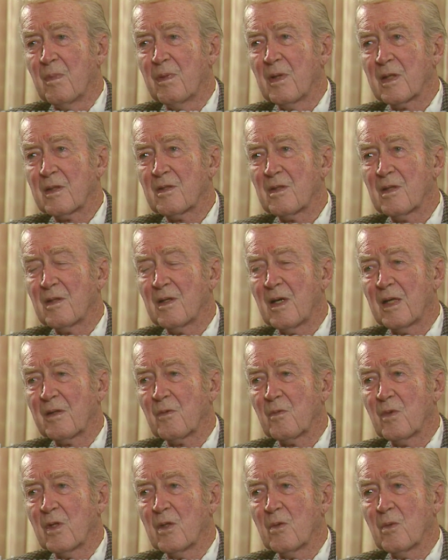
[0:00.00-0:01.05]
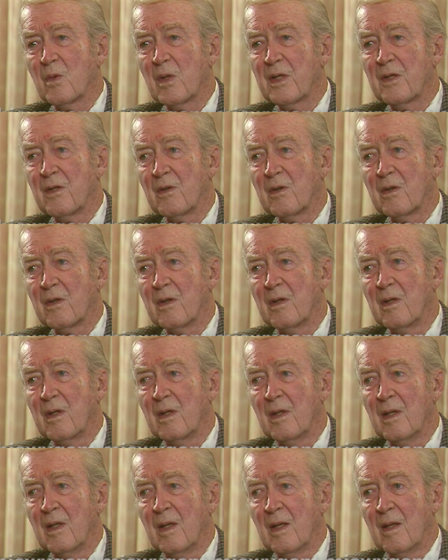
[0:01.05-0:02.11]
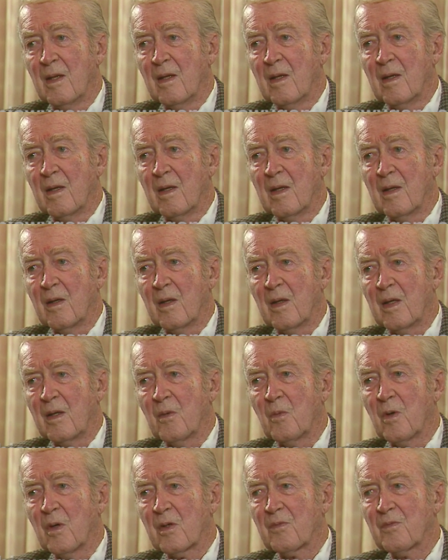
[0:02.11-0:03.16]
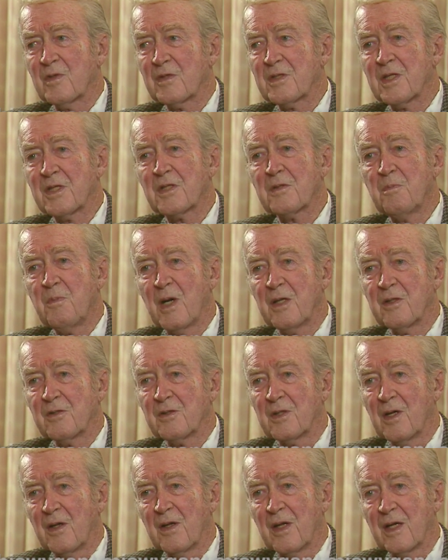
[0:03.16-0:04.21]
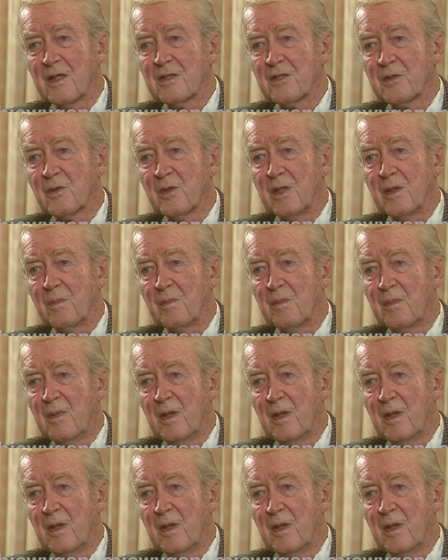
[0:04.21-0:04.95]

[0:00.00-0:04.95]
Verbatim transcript: picture like Rear Window, he, he worked for six months on that script